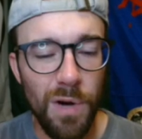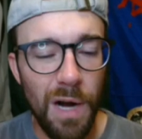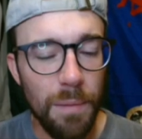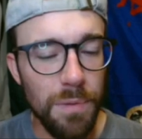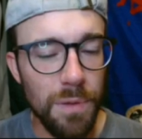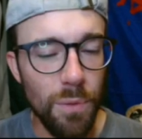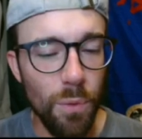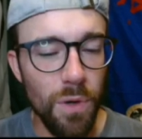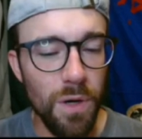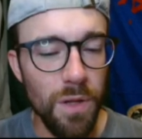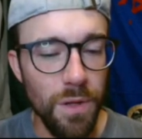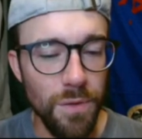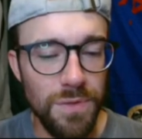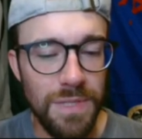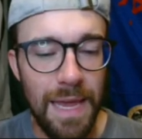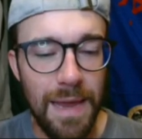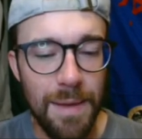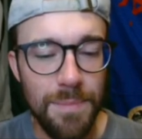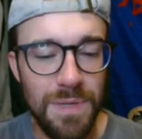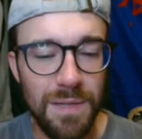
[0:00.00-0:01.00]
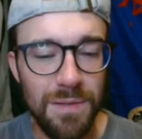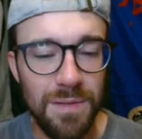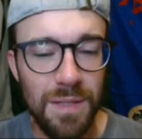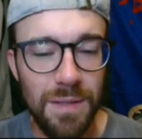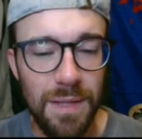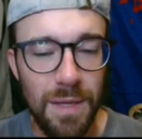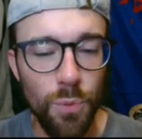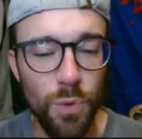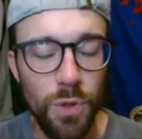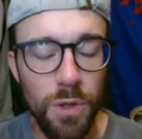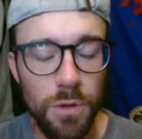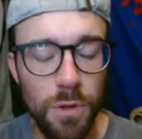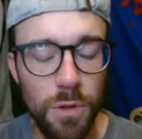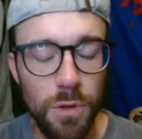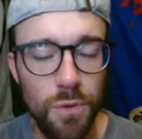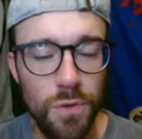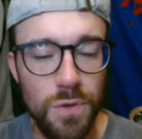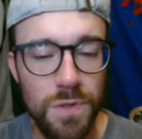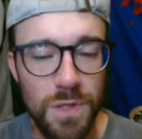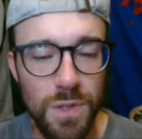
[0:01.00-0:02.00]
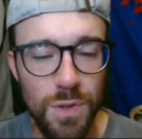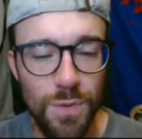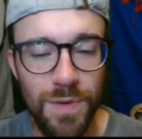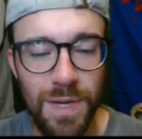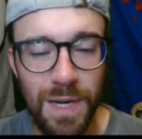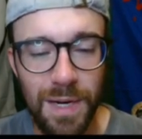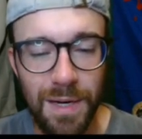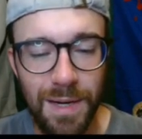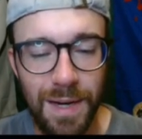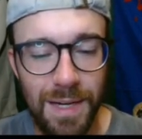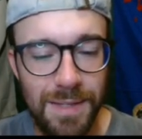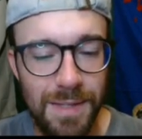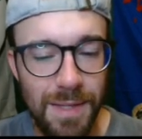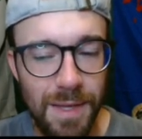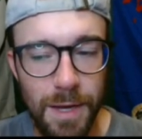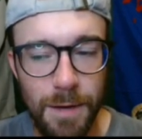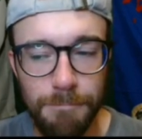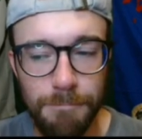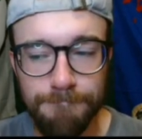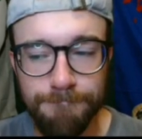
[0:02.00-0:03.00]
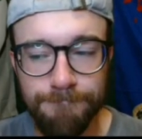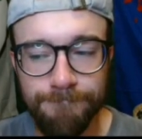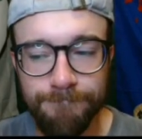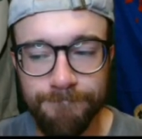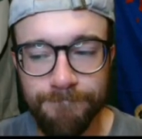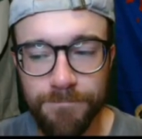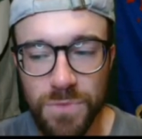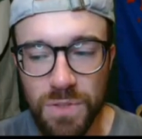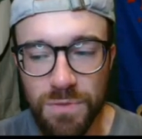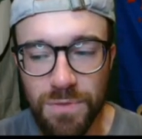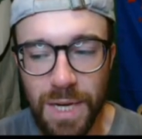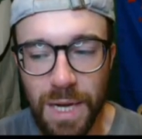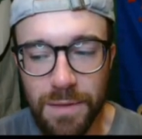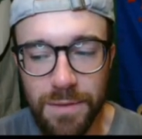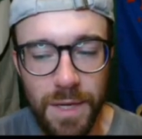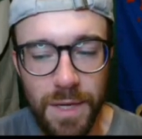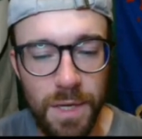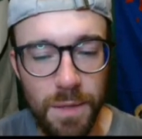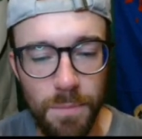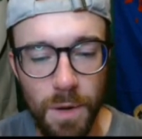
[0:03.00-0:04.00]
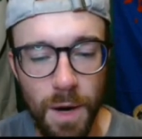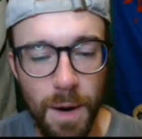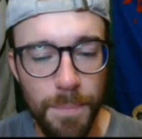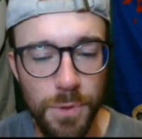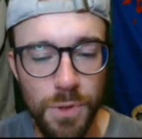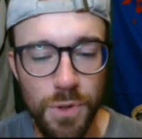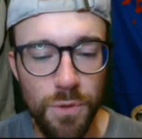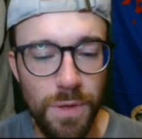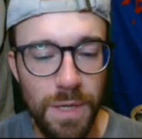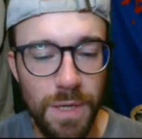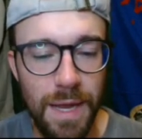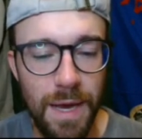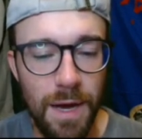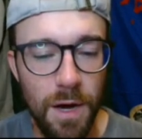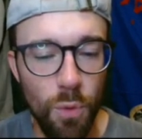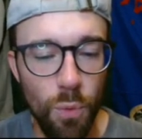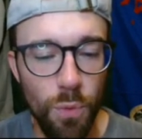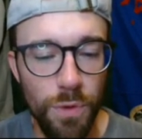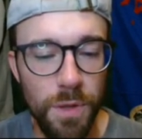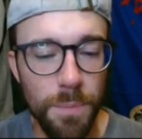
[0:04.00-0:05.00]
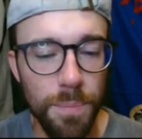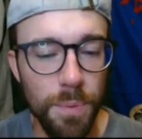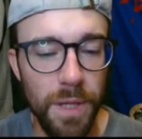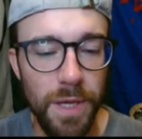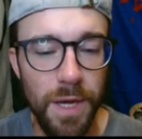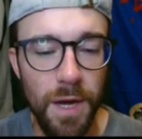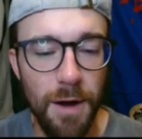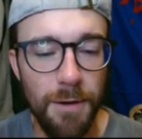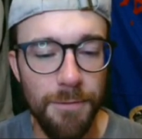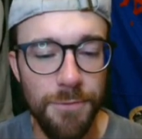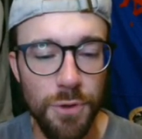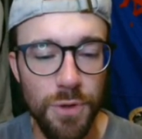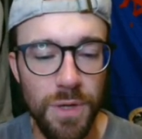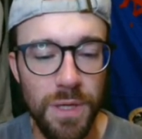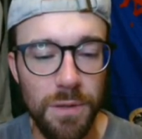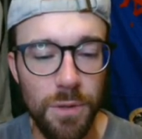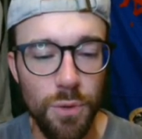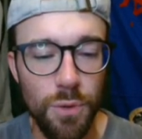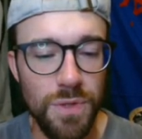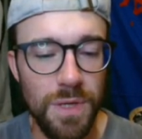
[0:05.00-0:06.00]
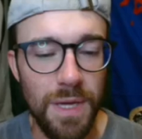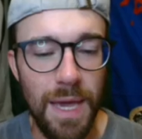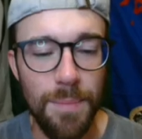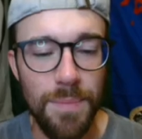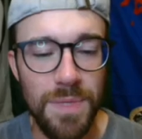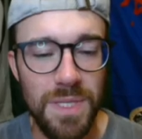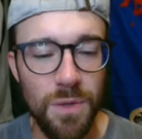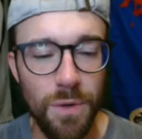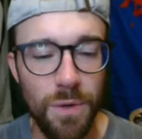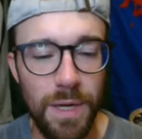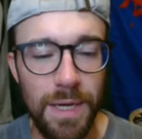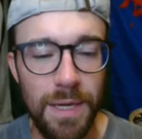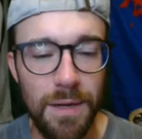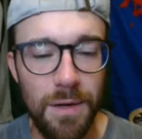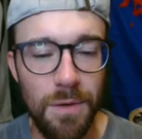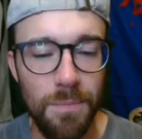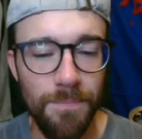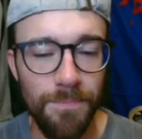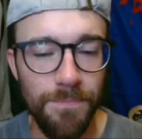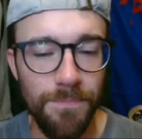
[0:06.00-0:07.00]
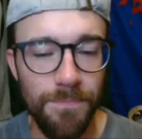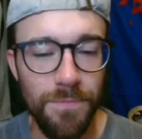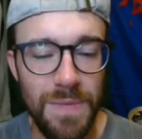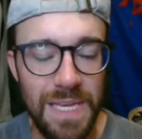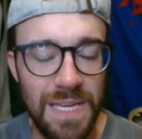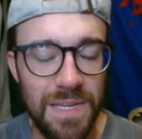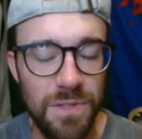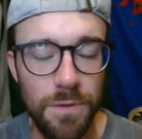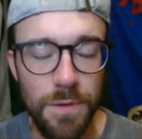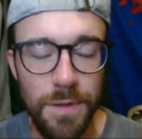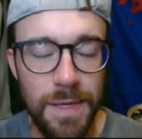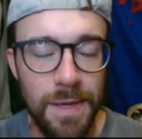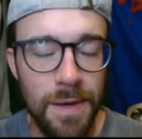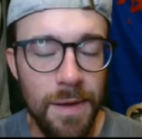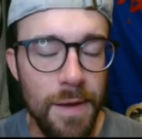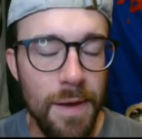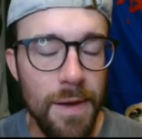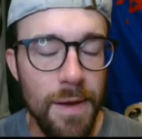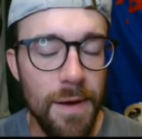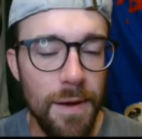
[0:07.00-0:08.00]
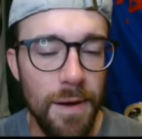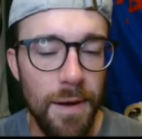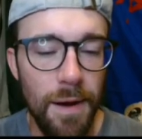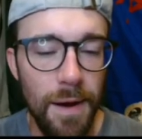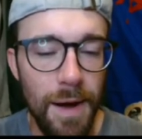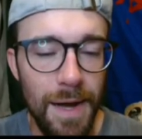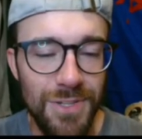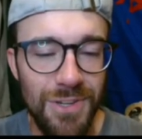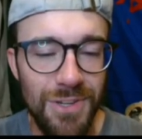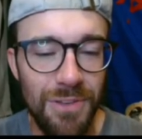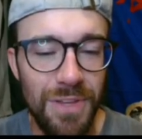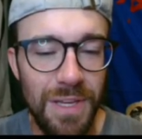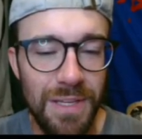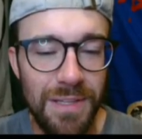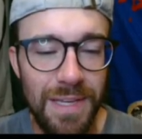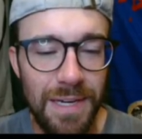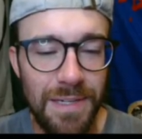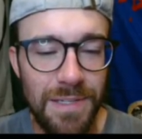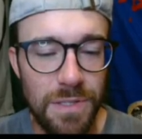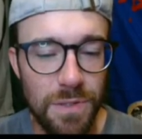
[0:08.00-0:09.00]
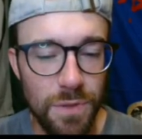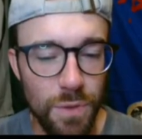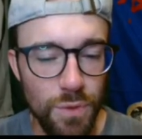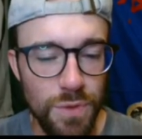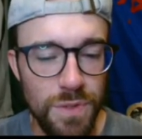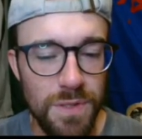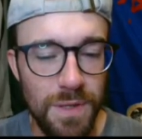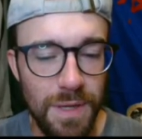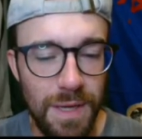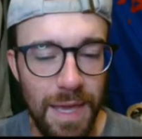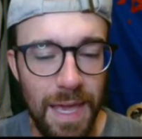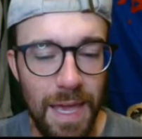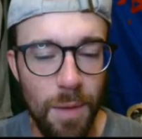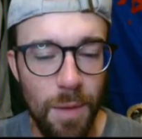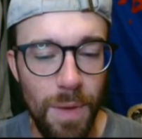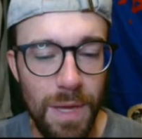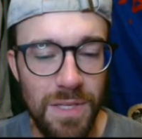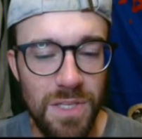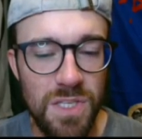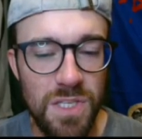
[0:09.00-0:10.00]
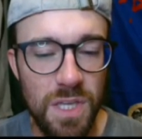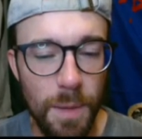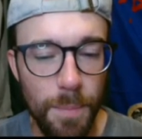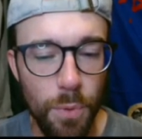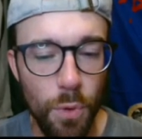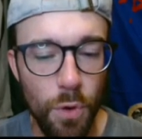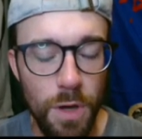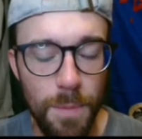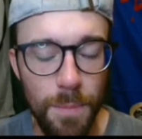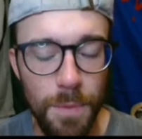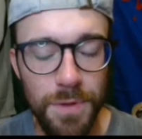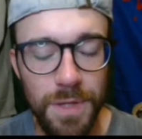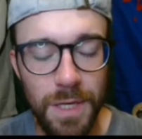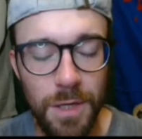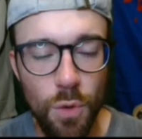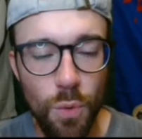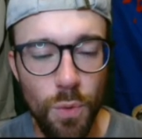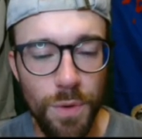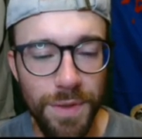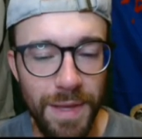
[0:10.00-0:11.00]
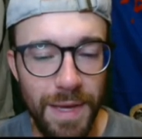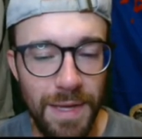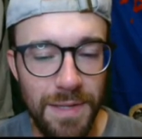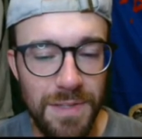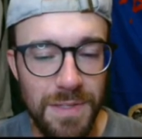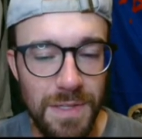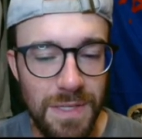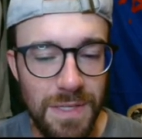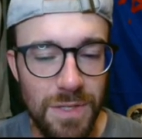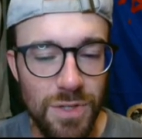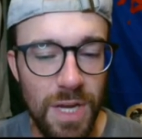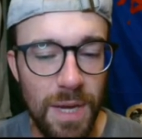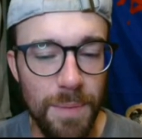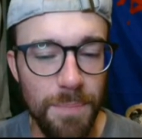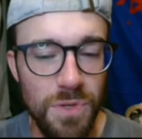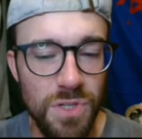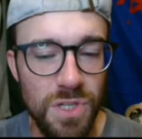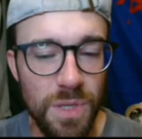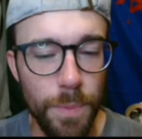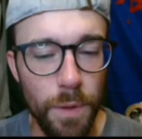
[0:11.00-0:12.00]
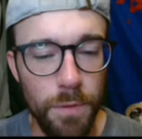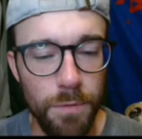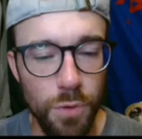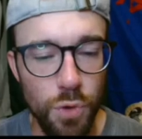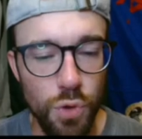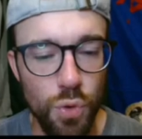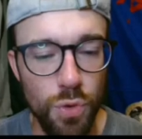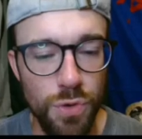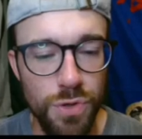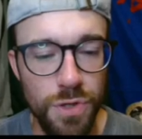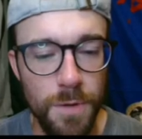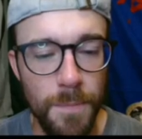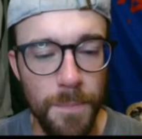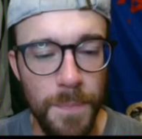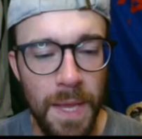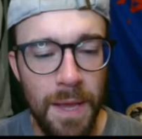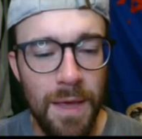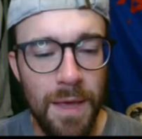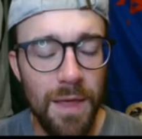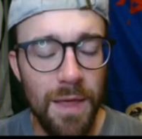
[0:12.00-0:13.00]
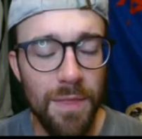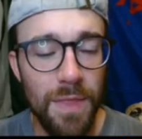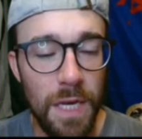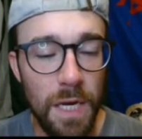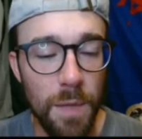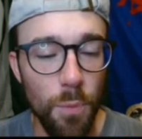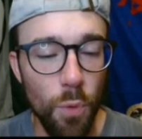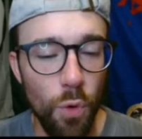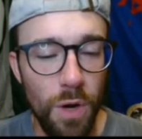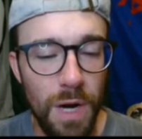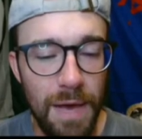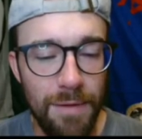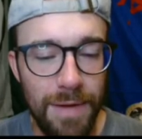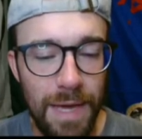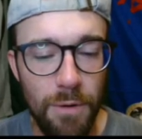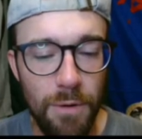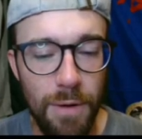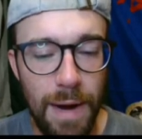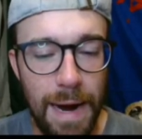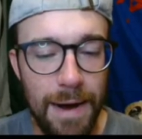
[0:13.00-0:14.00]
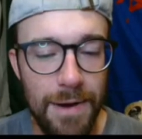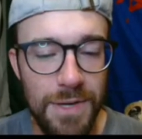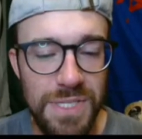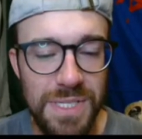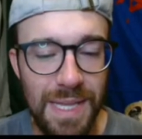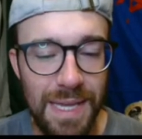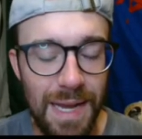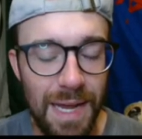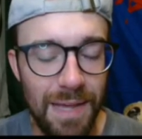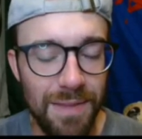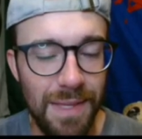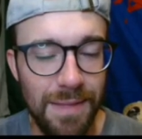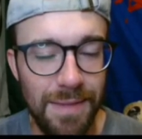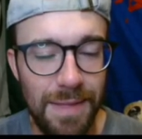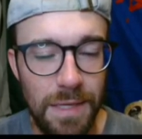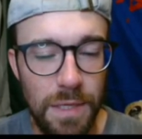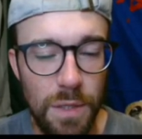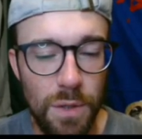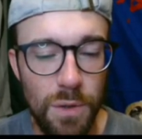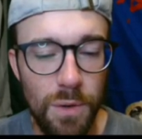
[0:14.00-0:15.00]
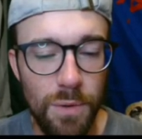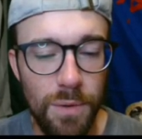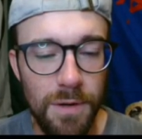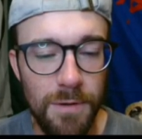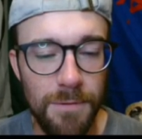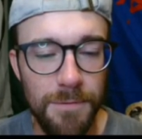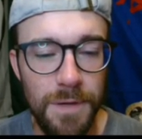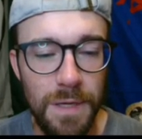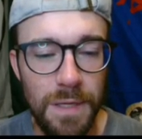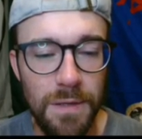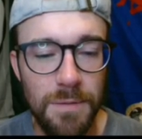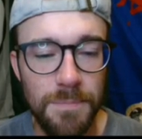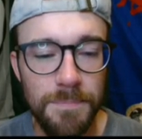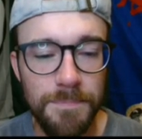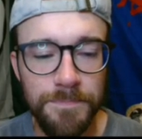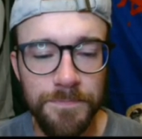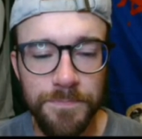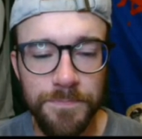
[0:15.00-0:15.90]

Probably one of those games I think they will lose, because you've kind of got that you've got that opportunity now with the playoff. You can lose a game and still get in easily. So I think Texas loses a game at some point, but they do win the SEC championship over Georgia. Then number 1, I've got Ohio State. I think they do go undefeated.